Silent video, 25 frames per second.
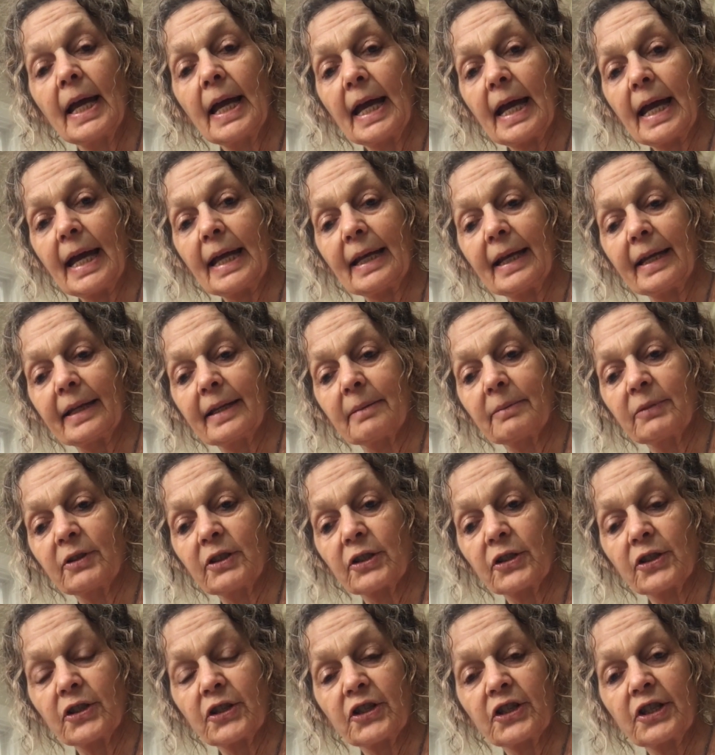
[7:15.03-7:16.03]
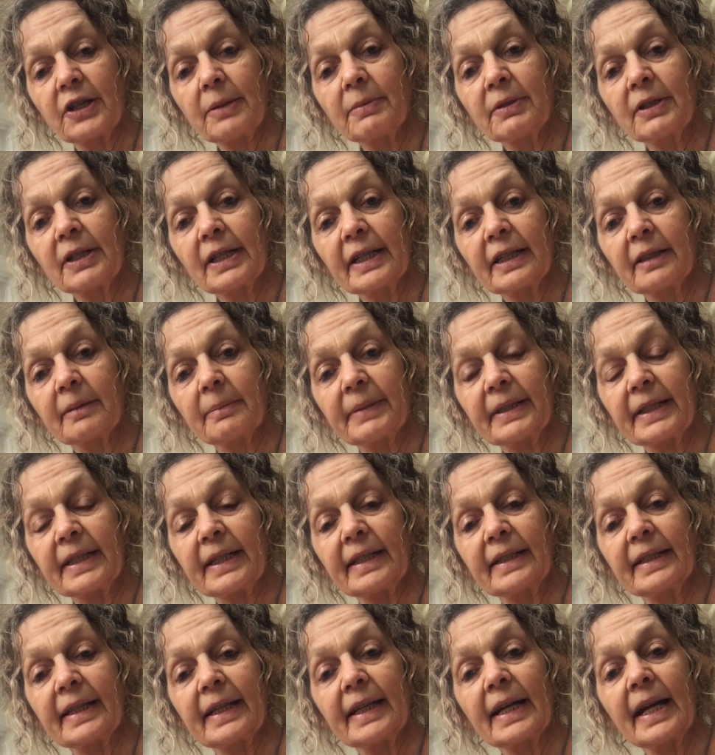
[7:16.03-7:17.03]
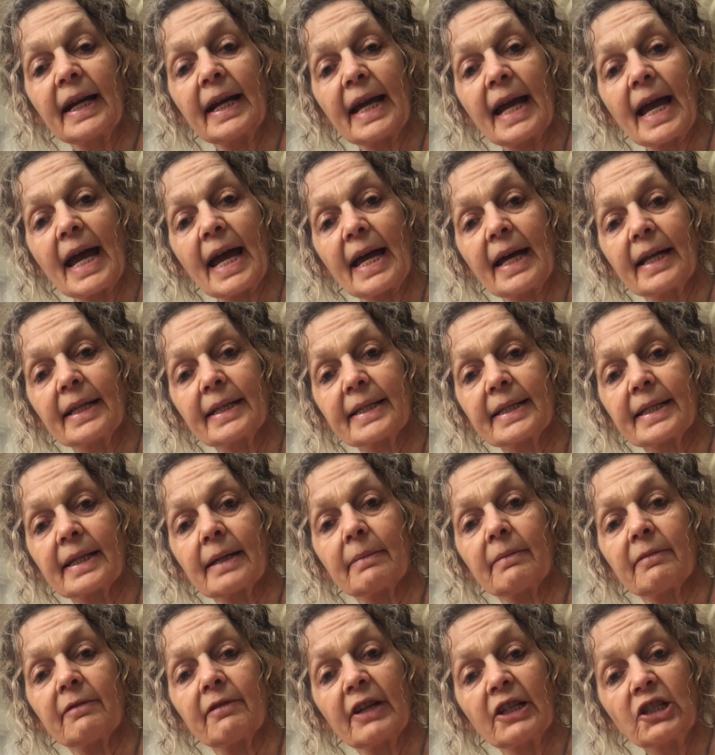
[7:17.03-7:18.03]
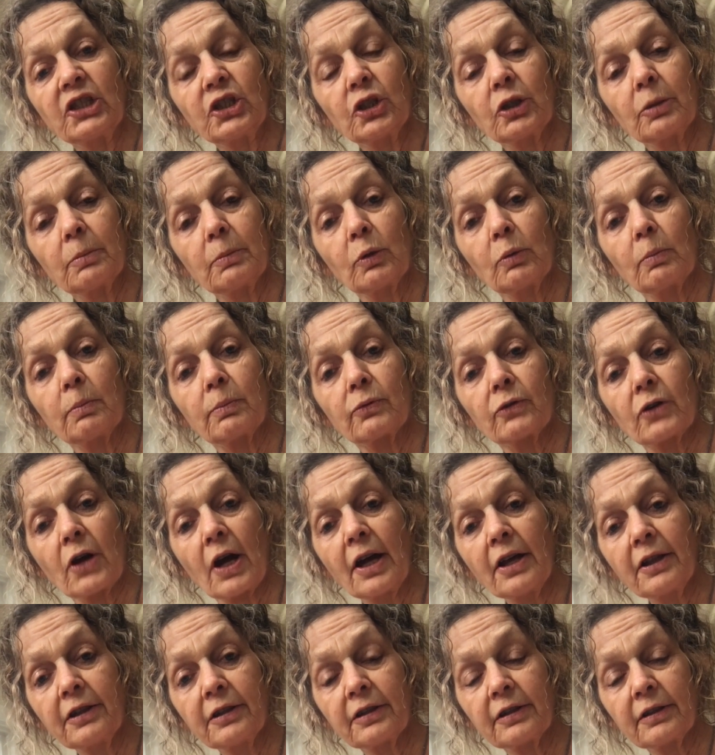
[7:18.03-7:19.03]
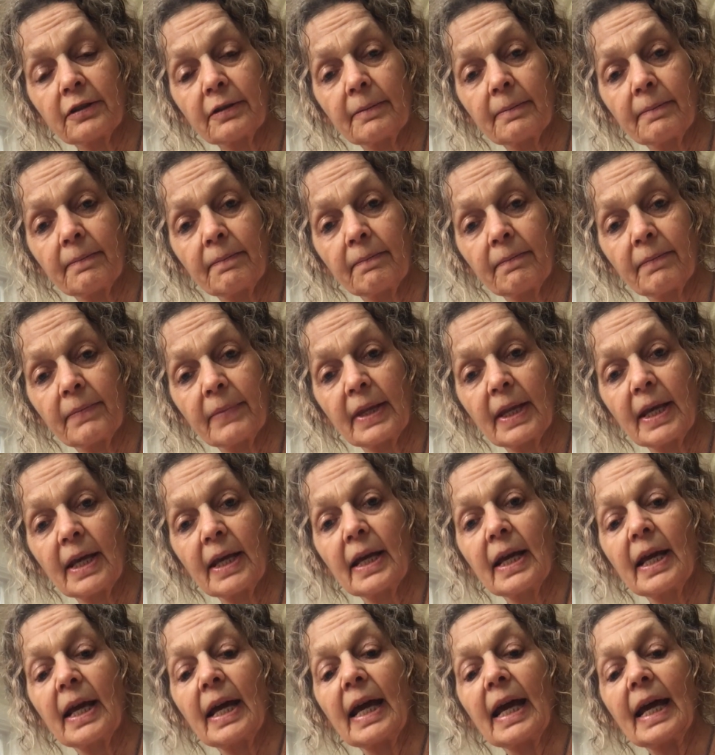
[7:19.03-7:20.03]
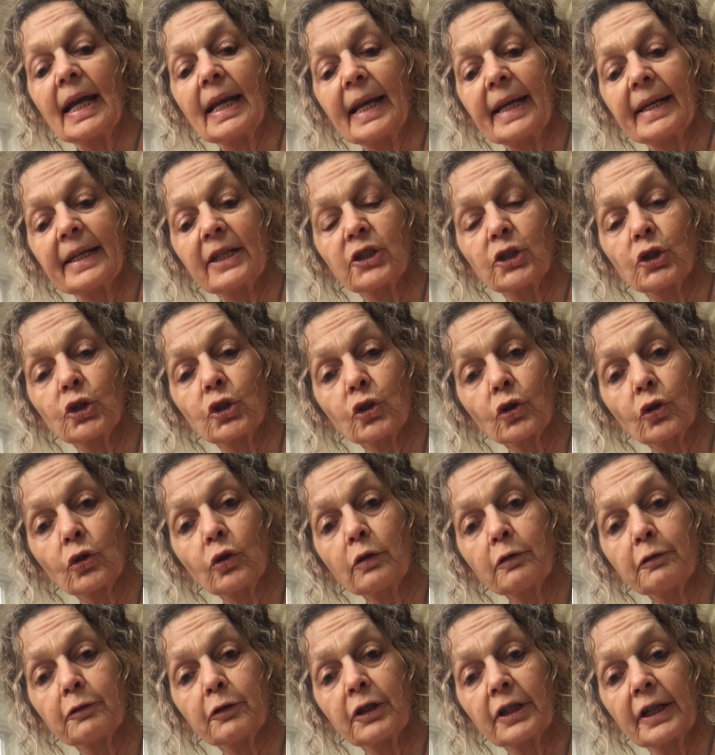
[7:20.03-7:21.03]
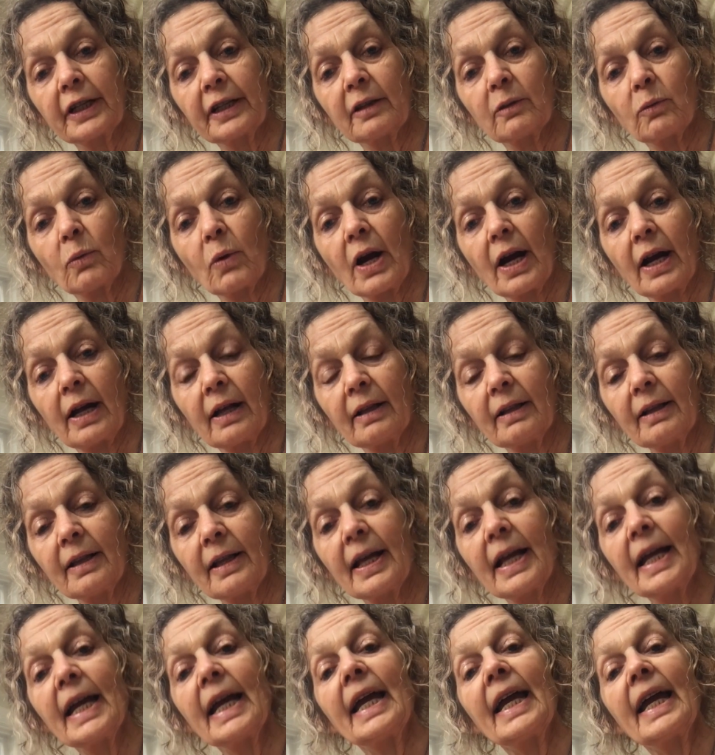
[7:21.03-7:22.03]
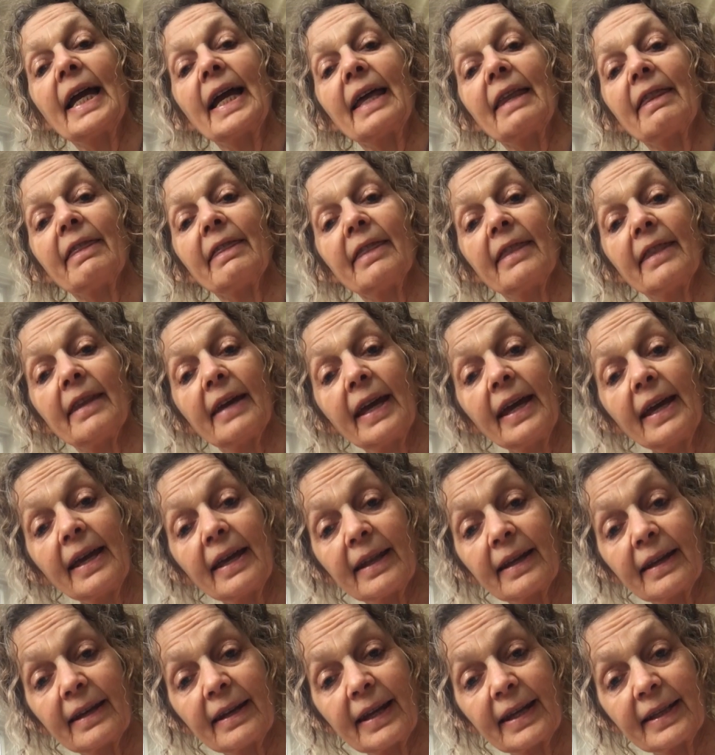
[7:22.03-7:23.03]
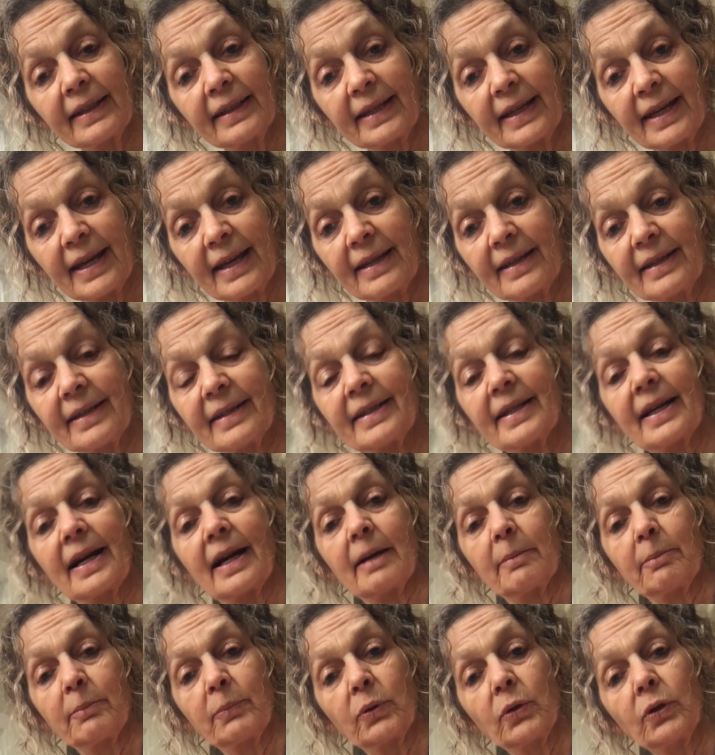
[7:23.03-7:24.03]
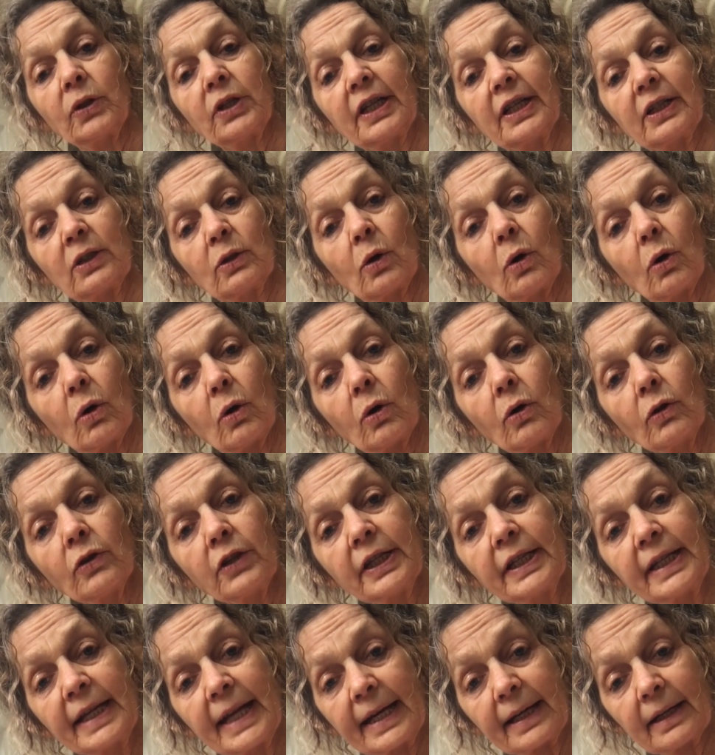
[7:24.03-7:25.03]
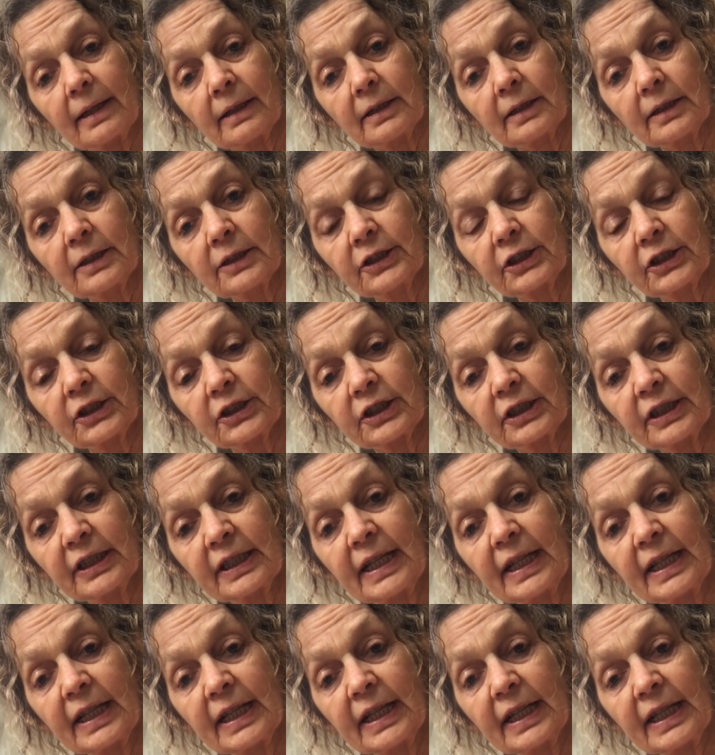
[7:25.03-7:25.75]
and let them just simmer a little bit, and then I add some vegetable broth and let it just cook for a little while. And then at the end, I put in all the nettles,